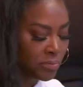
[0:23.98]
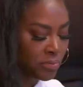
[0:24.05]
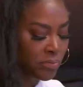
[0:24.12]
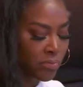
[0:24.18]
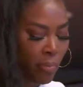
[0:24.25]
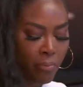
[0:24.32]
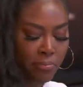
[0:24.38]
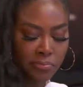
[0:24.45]
We'll
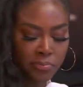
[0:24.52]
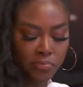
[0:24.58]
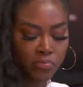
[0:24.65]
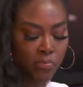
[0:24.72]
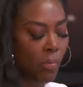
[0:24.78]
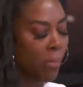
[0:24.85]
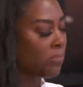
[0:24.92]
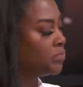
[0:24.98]
bring you a
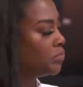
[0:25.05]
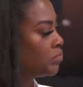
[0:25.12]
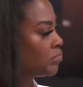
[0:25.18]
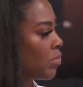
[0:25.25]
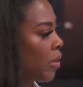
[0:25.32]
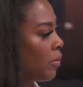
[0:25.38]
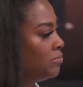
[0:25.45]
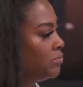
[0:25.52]
little
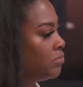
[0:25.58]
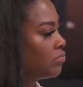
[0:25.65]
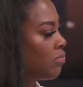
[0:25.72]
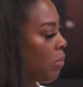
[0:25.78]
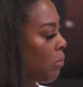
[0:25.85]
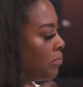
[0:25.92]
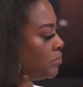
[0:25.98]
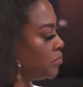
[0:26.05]
sampler of
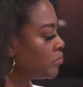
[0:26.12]
everything we